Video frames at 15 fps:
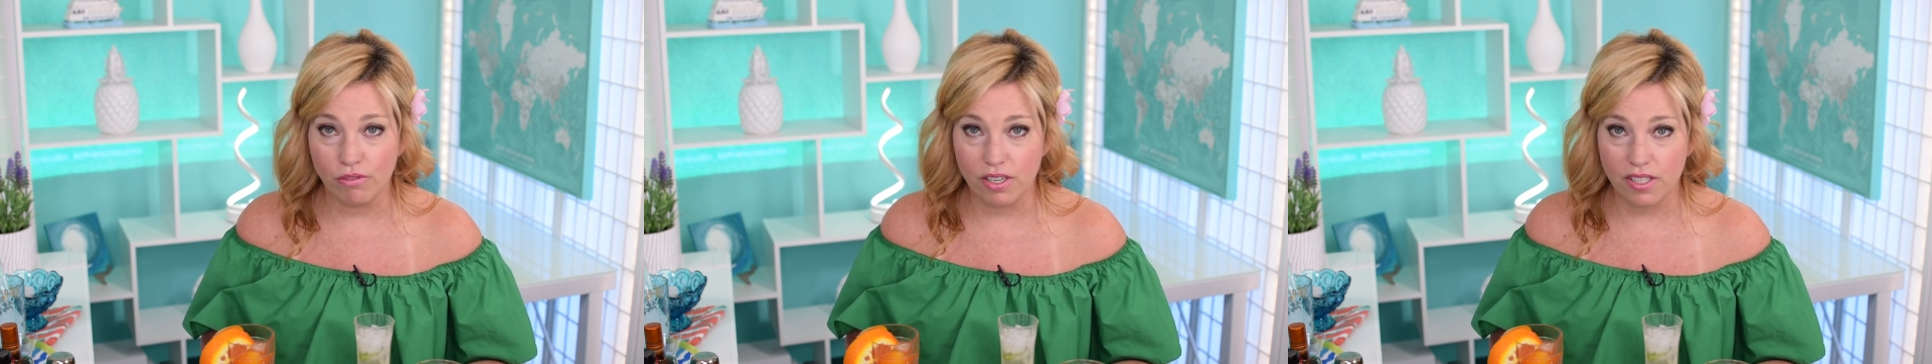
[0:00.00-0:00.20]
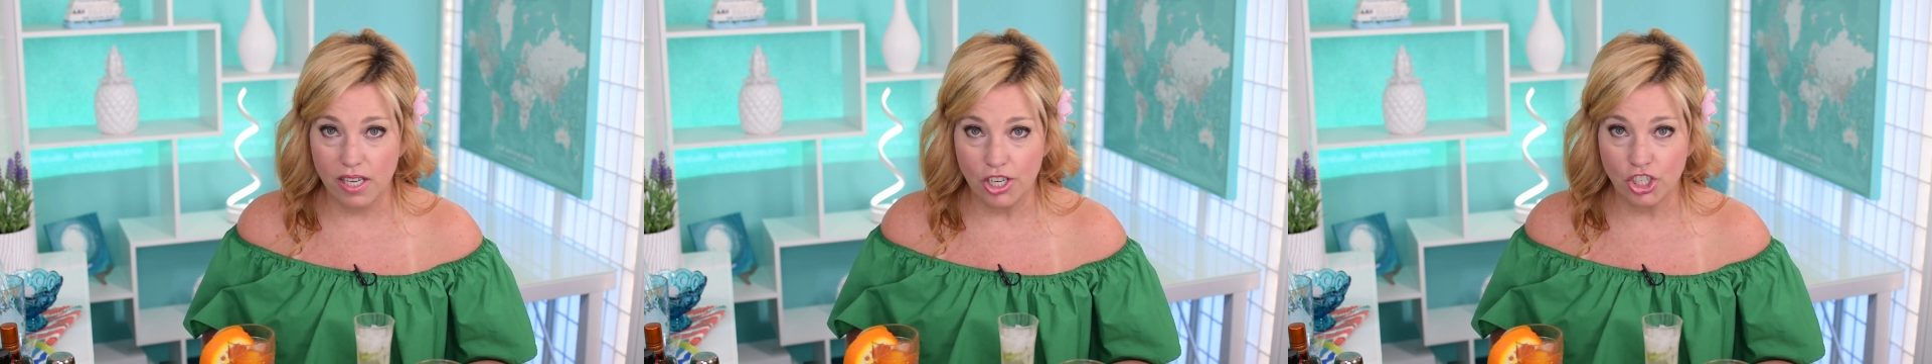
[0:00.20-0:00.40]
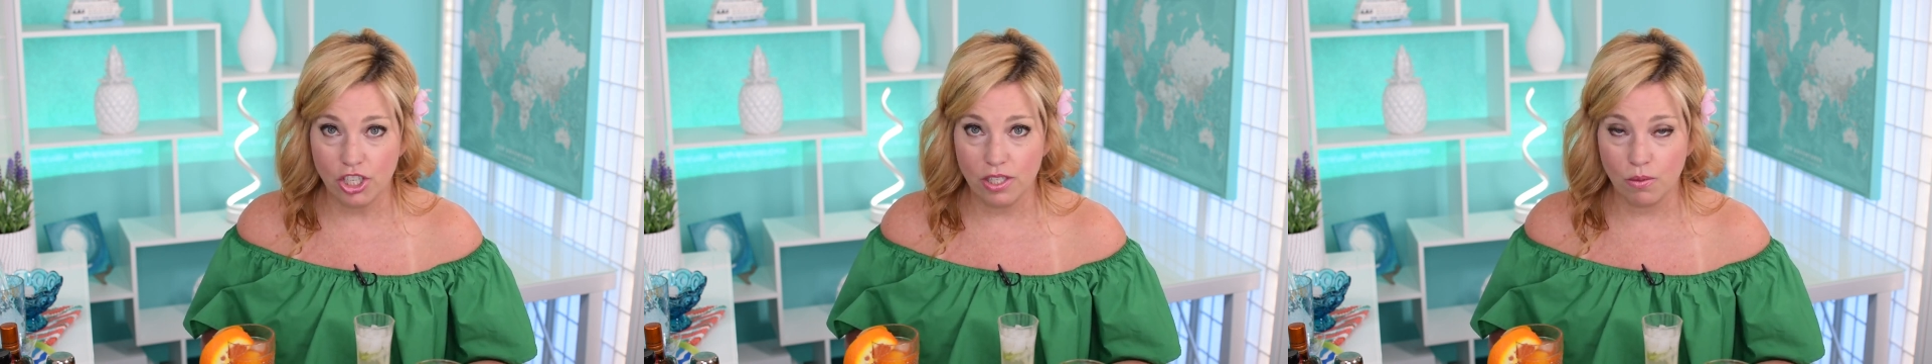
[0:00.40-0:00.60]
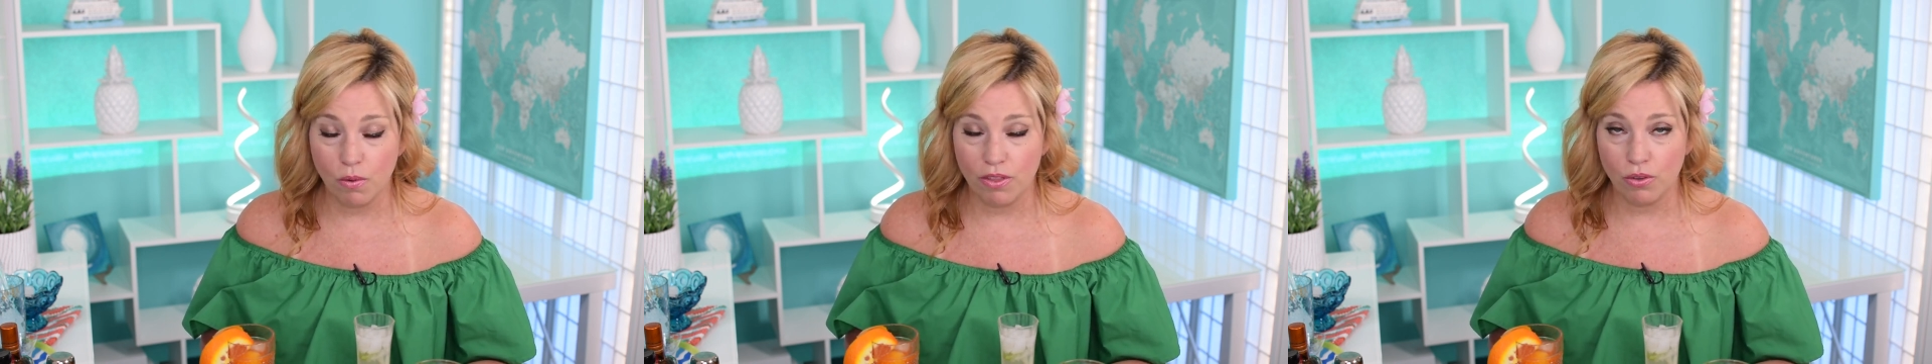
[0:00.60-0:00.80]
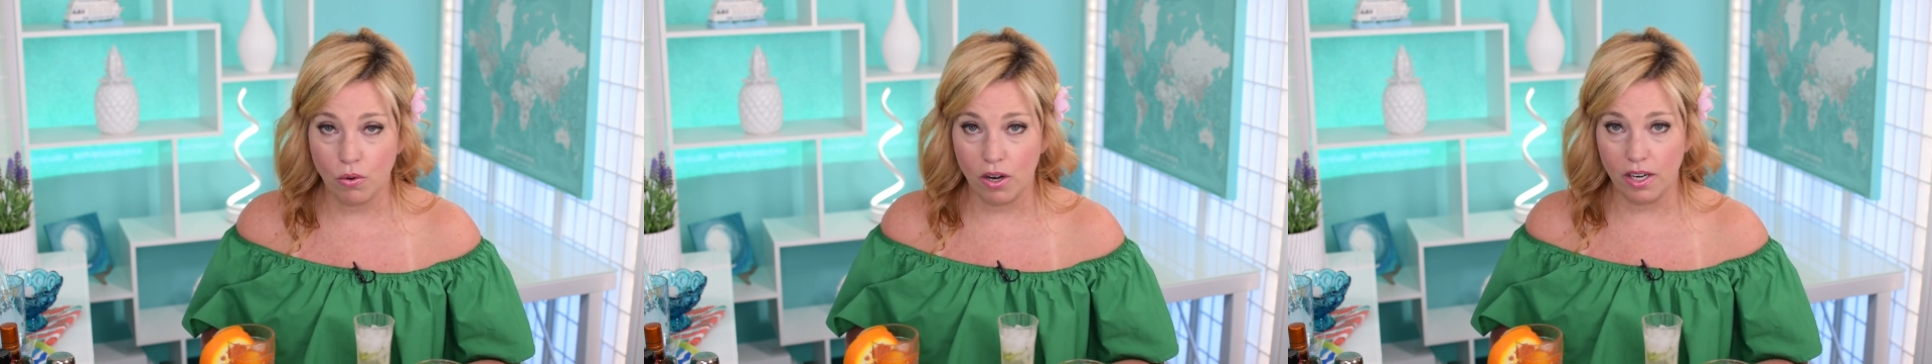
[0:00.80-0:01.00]
recessions
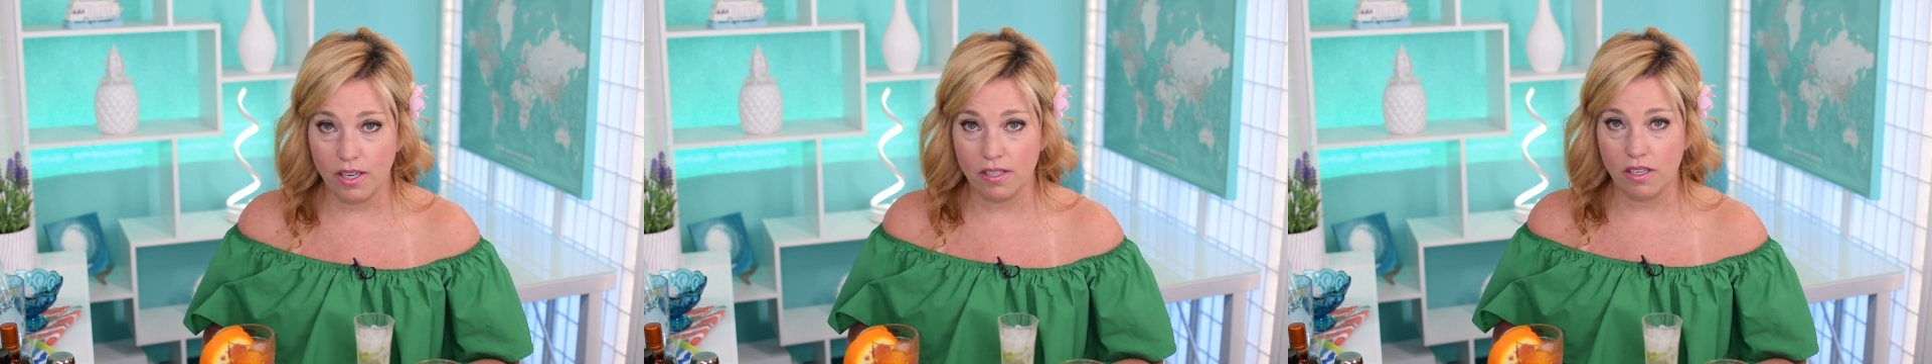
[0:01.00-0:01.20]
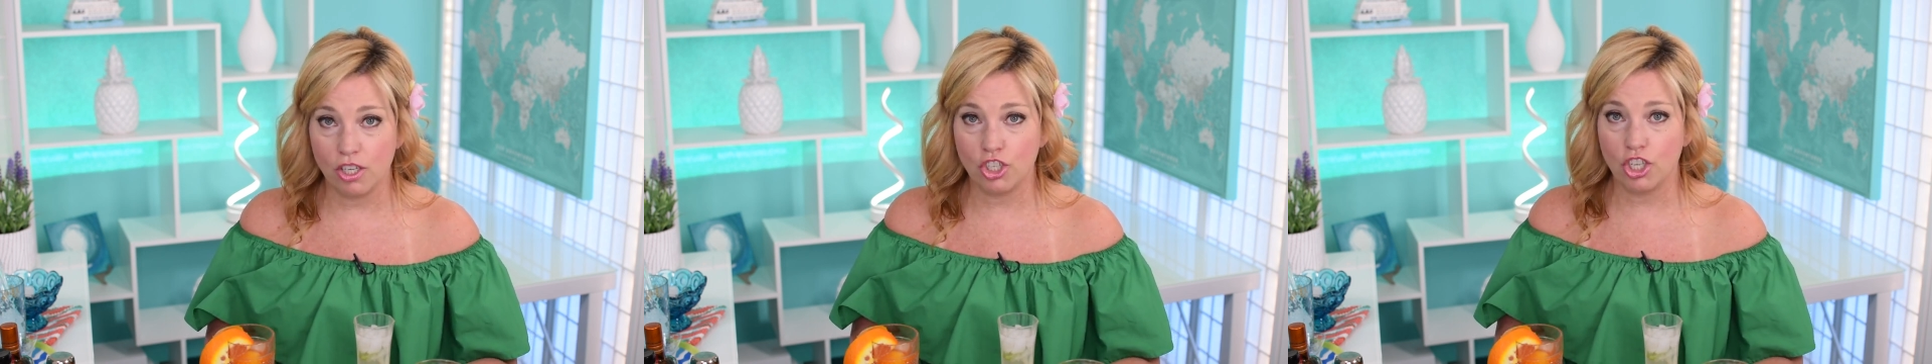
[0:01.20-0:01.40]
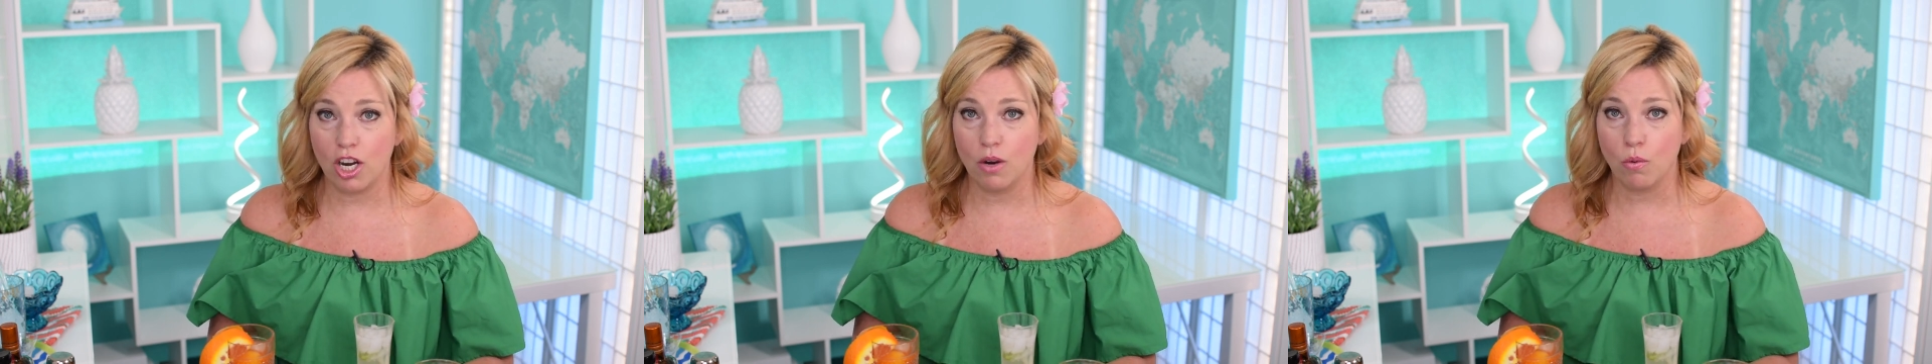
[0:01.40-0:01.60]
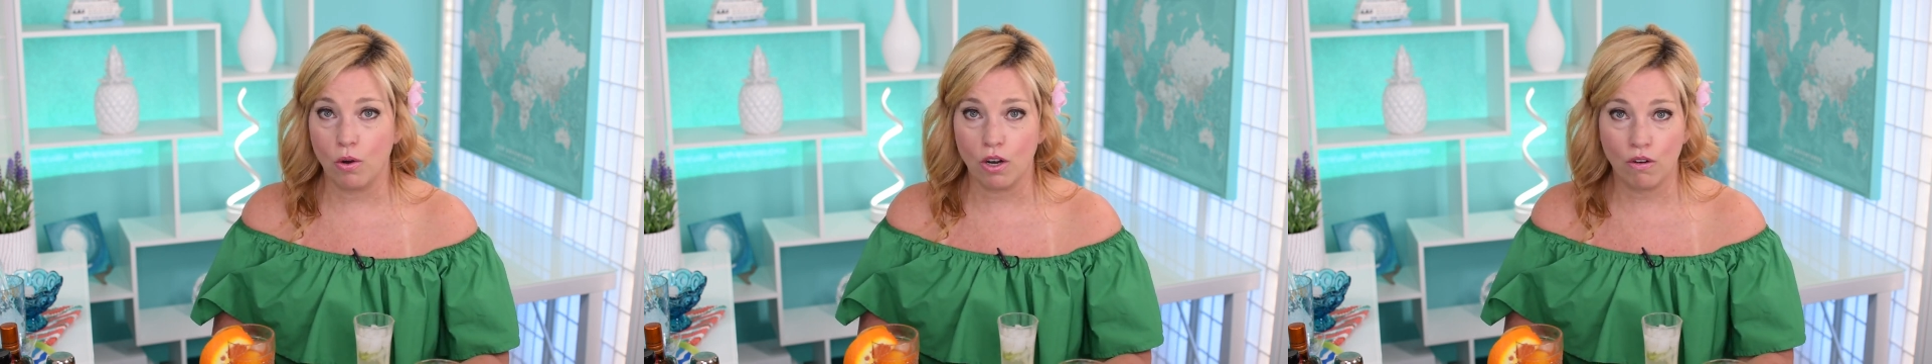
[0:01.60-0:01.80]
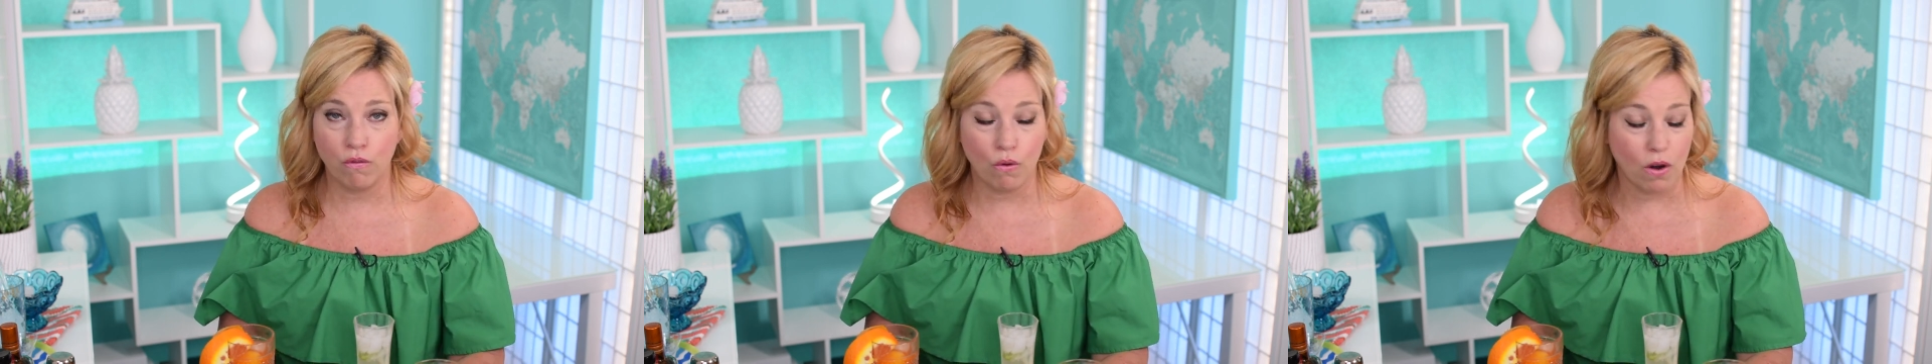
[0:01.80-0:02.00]
with the organization I
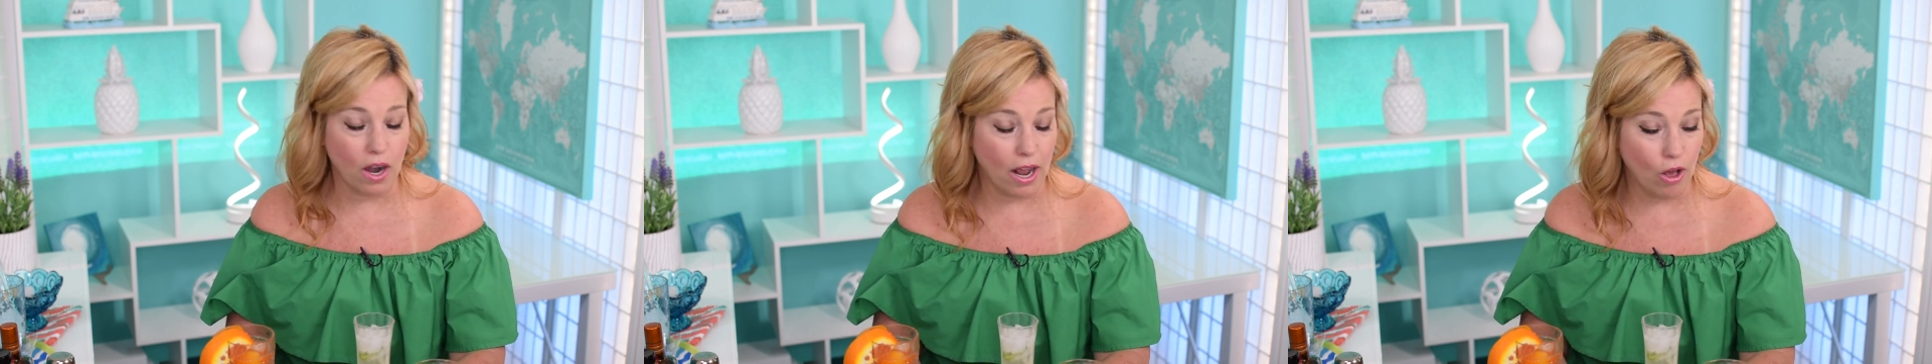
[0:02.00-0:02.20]
work for.